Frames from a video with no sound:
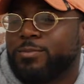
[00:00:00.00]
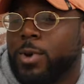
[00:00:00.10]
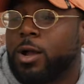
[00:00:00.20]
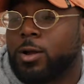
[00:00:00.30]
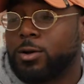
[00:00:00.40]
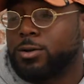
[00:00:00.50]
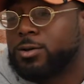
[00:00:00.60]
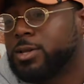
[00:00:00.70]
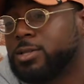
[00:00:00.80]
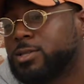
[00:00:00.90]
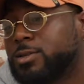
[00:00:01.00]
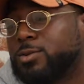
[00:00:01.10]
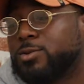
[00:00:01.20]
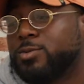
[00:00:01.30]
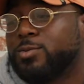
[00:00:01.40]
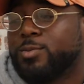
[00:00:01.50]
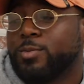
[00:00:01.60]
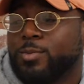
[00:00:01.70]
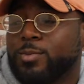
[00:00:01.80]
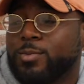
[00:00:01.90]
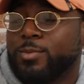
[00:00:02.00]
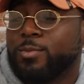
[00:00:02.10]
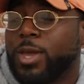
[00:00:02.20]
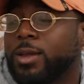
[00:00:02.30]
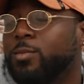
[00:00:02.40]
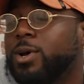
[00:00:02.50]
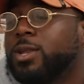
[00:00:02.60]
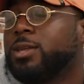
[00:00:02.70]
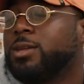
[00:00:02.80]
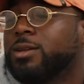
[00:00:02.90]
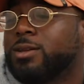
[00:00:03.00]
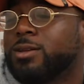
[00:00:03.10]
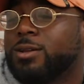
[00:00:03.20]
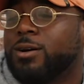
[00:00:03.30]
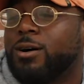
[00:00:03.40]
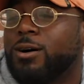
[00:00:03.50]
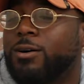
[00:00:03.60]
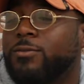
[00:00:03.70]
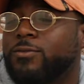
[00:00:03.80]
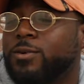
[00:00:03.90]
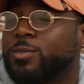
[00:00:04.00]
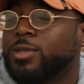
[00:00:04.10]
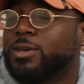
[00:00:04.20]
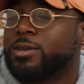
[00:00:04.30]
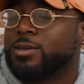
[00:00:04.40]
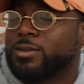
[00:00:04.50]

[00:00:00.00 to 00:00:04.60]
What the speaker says: my goal is to make money from the